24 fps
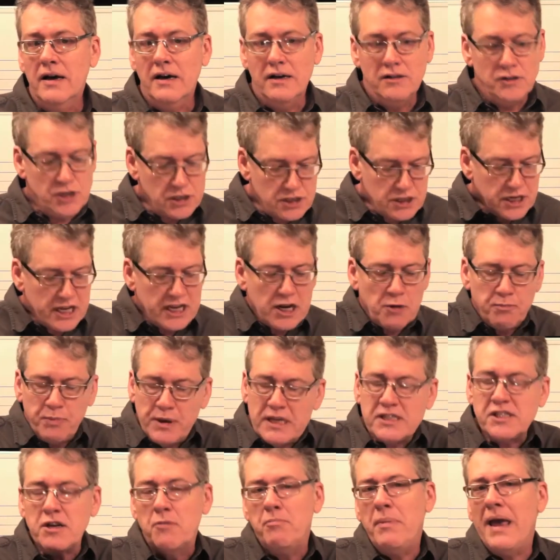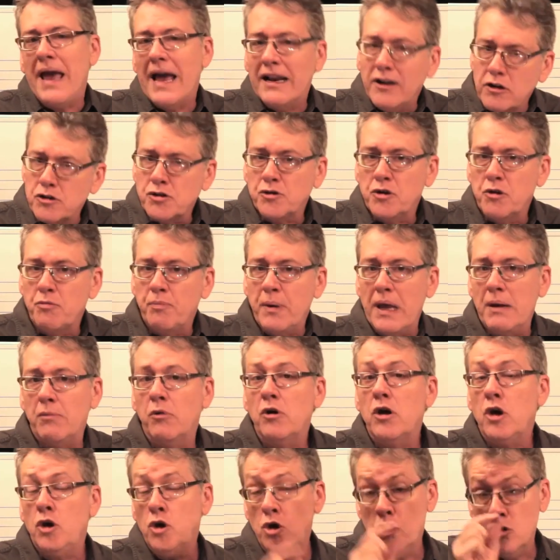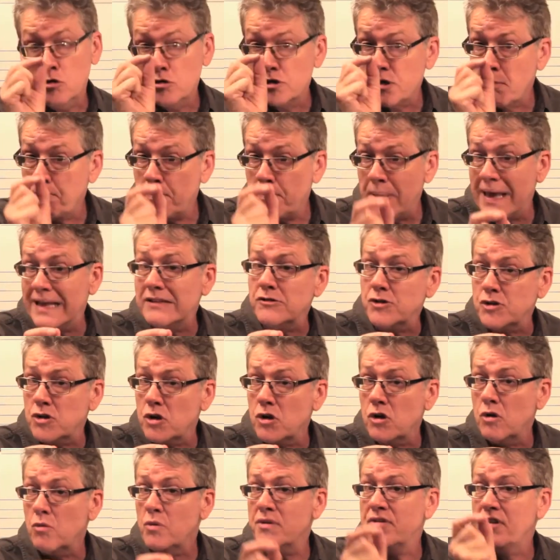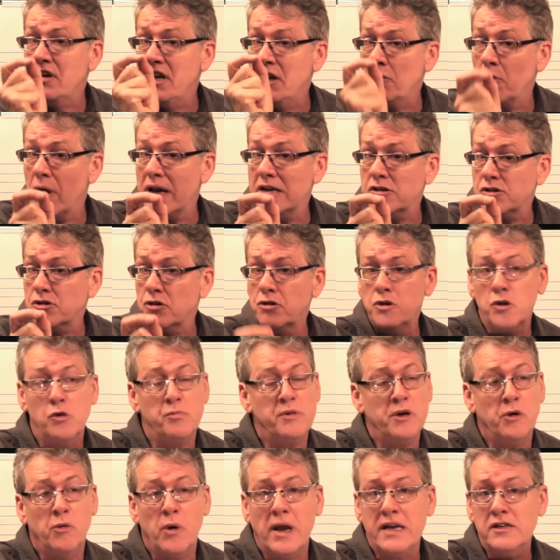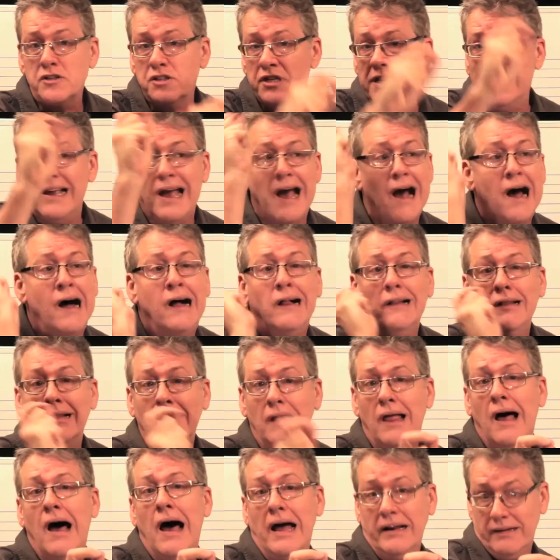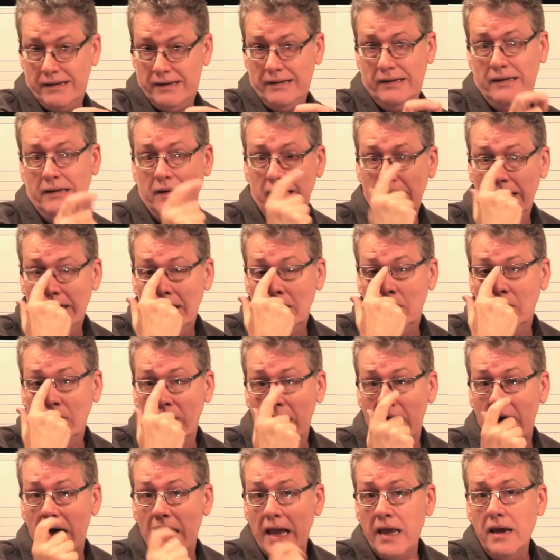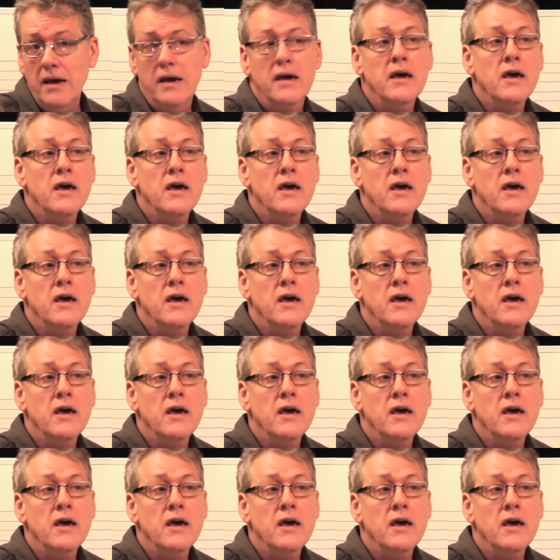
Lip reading: Just get a piece of manuscript paper, use a pencil with an eraser, you'll be erasing a lot, okay?